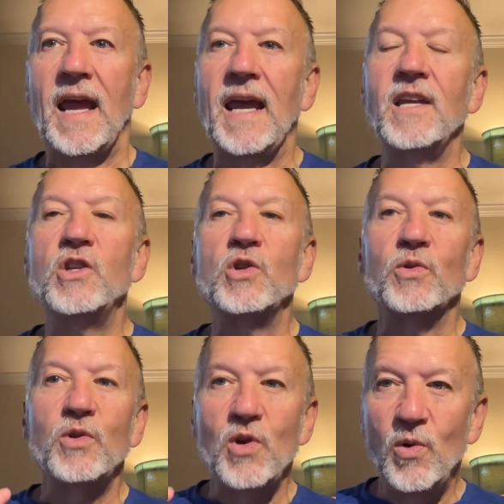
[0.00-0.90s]
And you'll
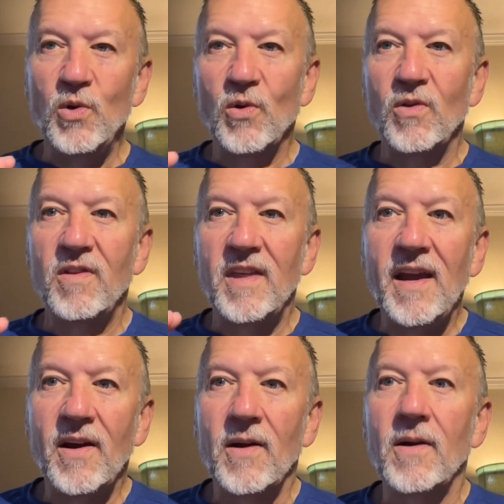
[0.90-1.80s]
know you're
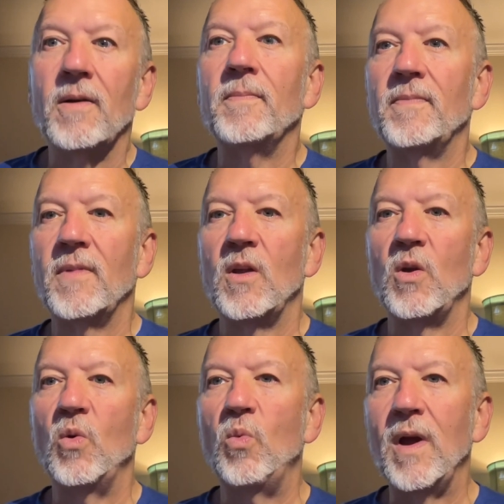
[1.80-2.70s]
there
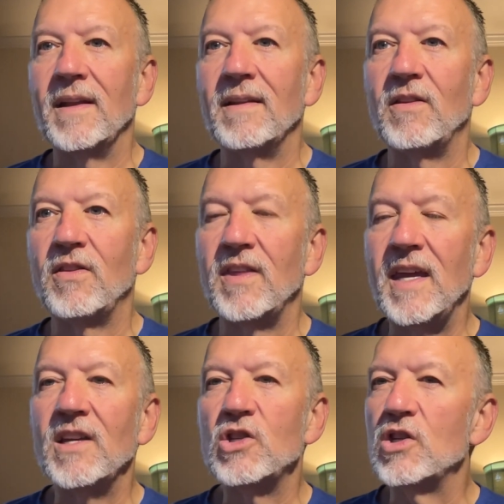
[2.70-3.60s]
when
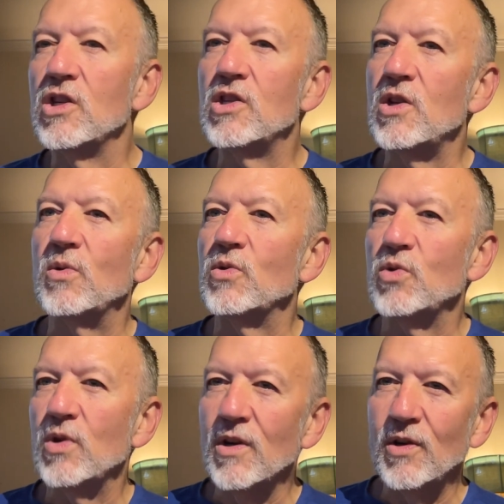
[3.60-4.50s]
things just don't
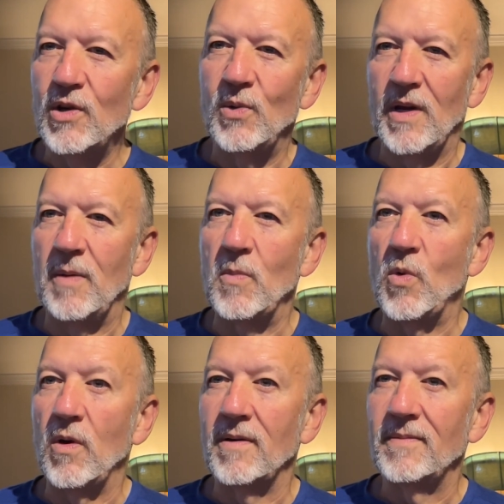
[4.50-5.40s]
trigger you
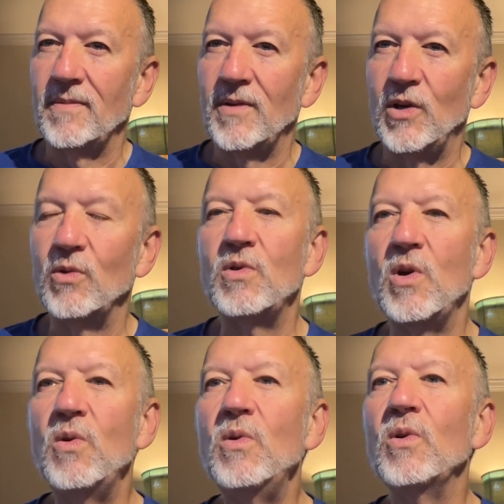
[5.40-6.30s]
anymore. You'll
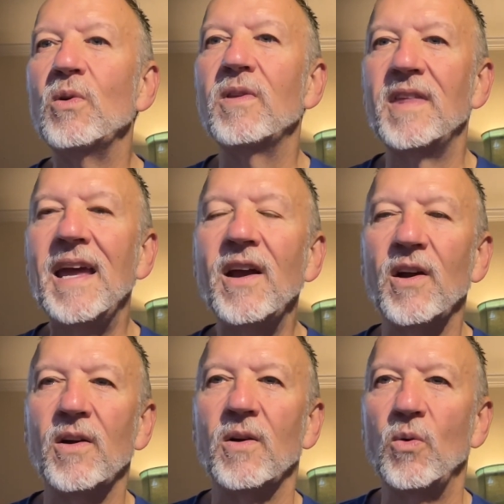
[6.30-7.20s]
know you're
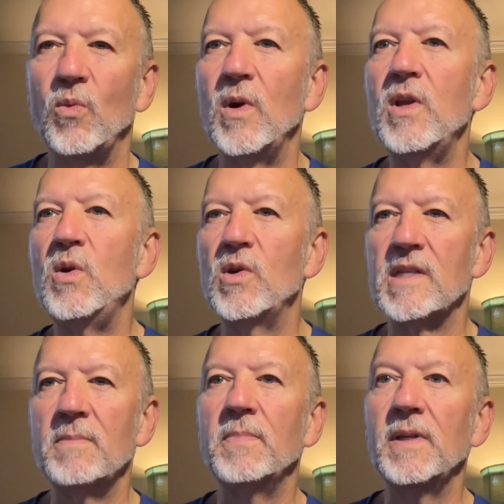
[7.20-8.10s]
there when you
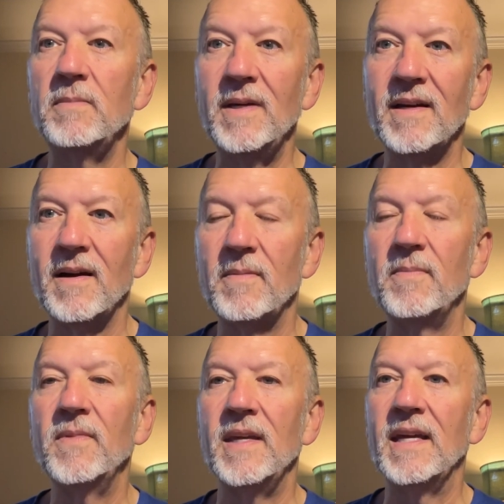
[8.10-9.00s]
simply
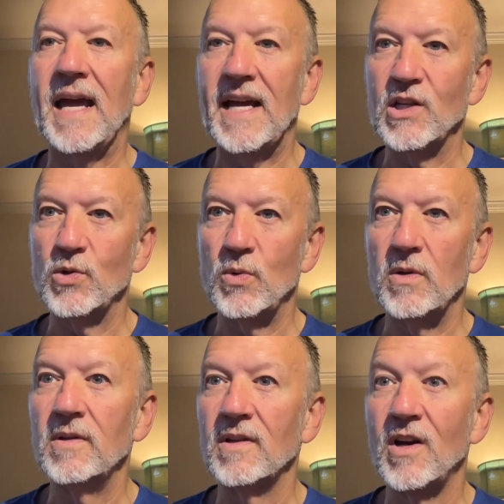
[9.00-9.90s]
become the
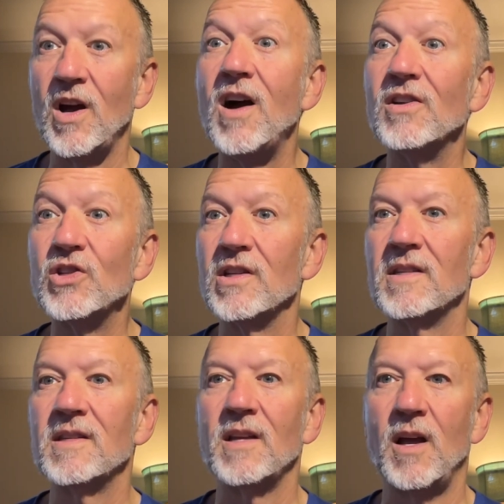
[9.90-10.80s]
casual,
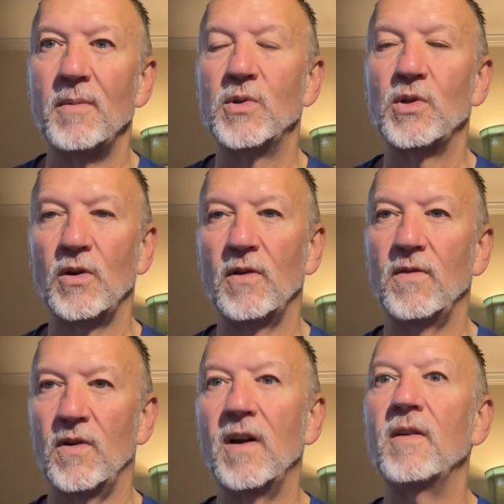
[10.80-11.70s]
conscious
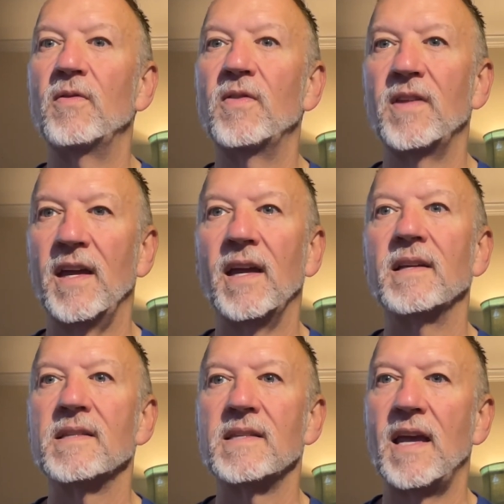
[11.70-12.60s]
observer of
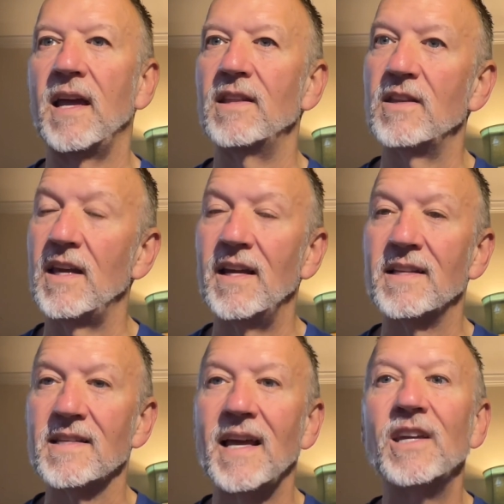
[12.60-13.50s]
things. And
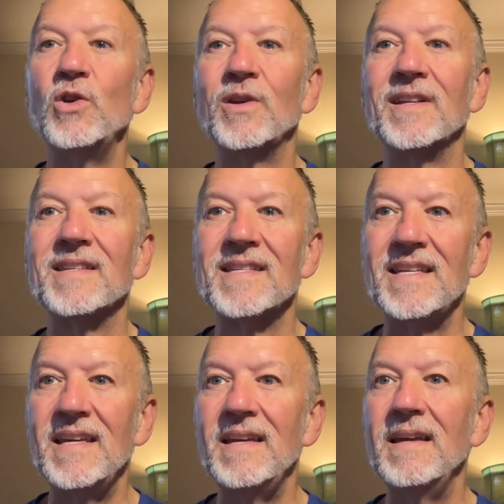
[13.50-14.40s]
it's like you can
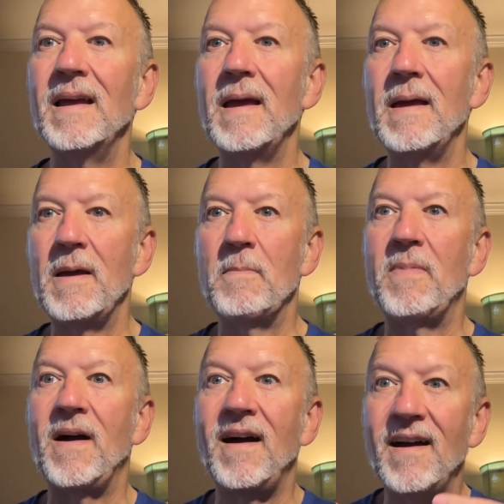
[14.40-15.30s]
see
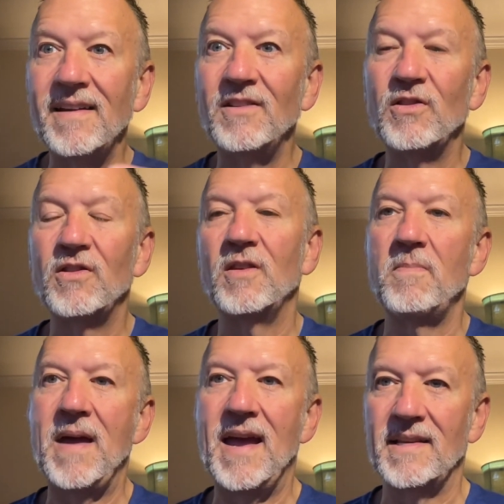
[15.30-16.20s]
behind the
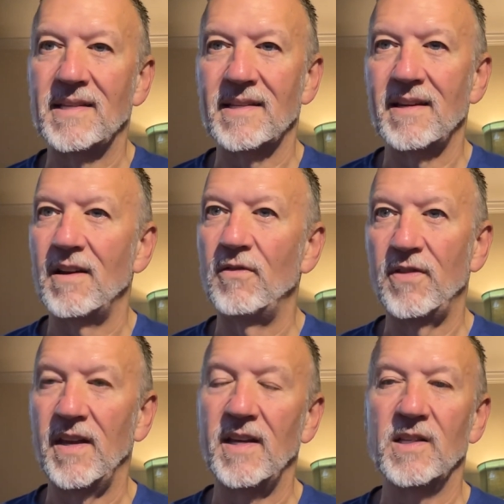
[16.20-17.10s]
mask of
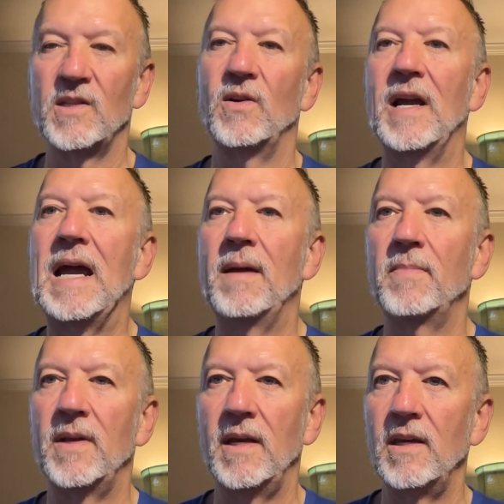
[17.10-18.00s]
things that are
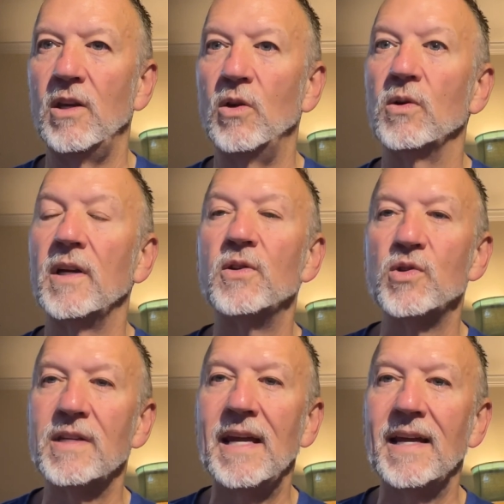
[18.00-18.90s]
happening. You'll
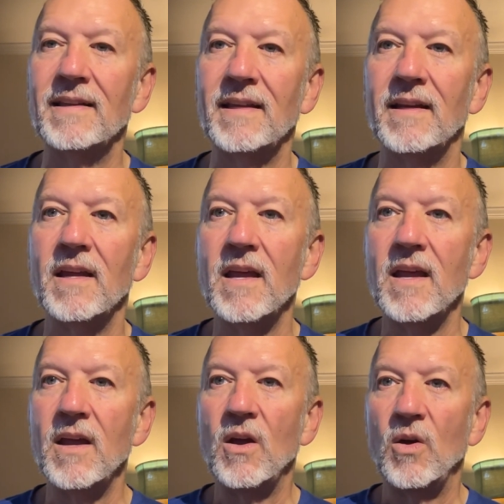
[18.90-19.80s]
understand that
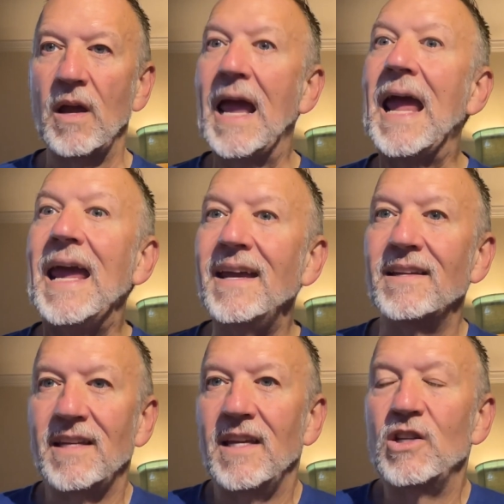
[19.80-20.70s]

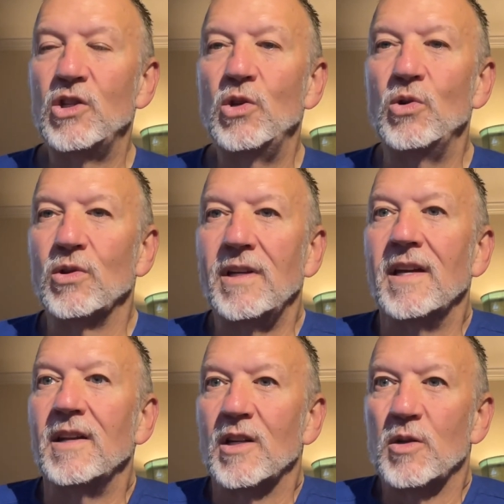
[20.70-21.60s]
hate is usually
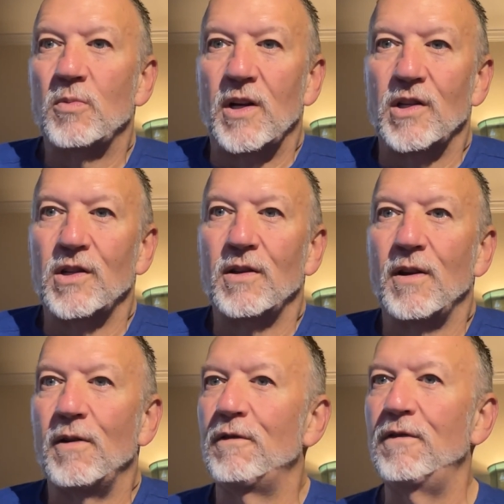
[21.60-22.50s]
an expression
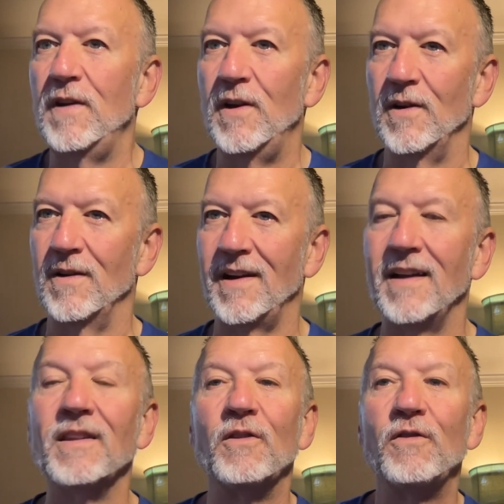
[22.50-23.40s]
of fear,
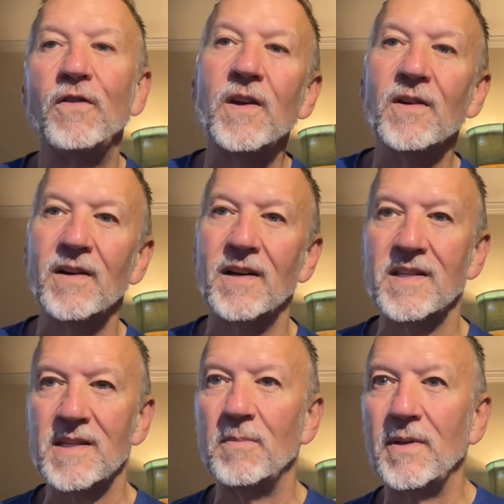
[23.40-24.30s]
and fear is
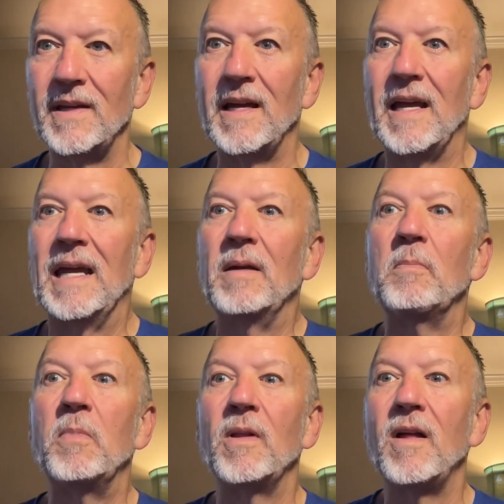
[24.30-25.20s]
simply a
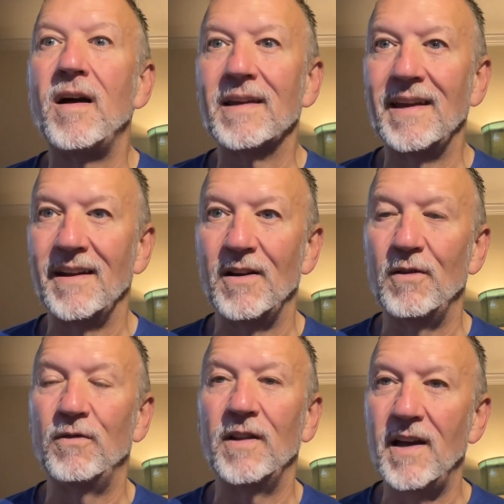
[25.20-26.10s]
blocking
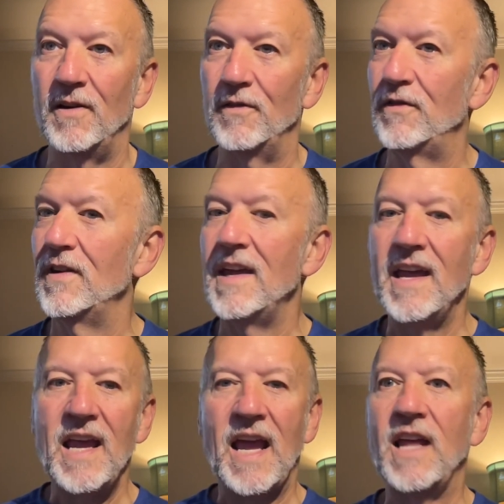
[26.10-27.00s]
of love.
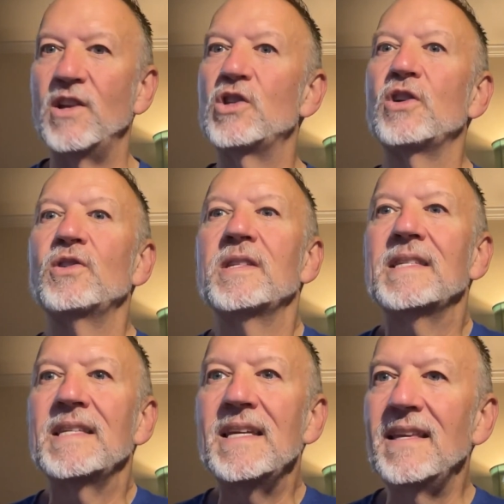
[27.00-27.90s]
And you start to
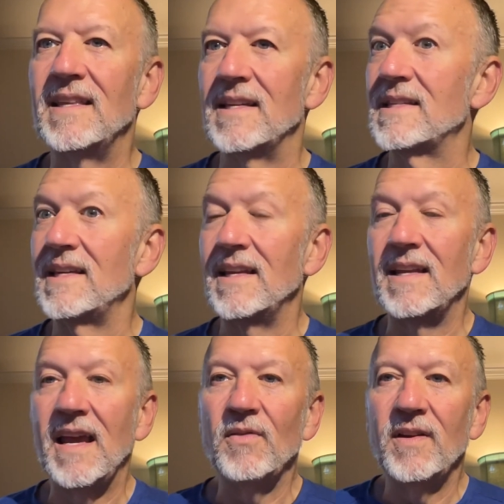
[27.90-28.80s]
see this
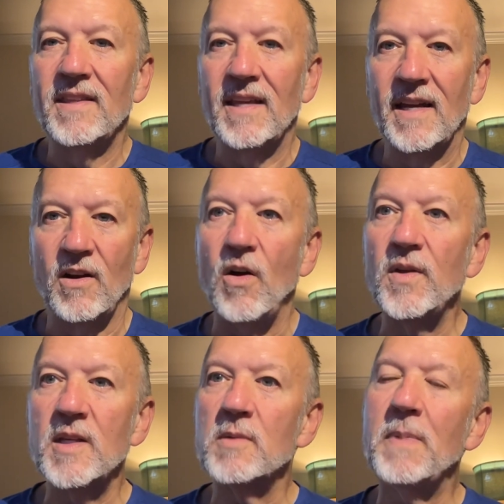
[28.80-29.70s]
in everything and all
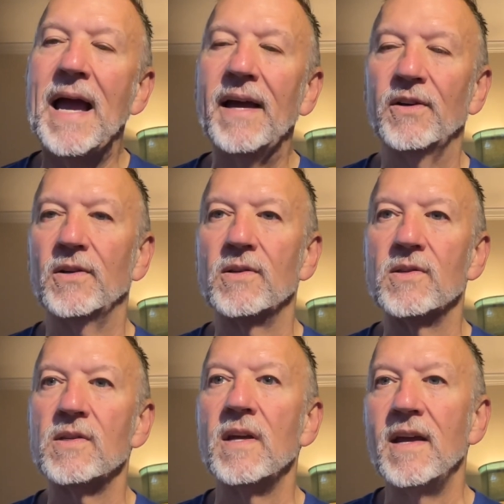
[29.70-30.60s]
these
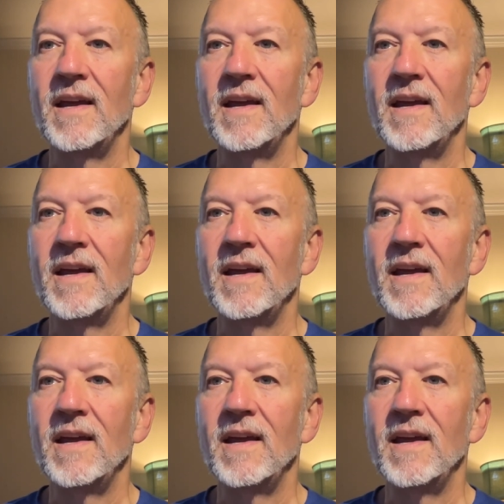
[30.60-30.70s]
patterns.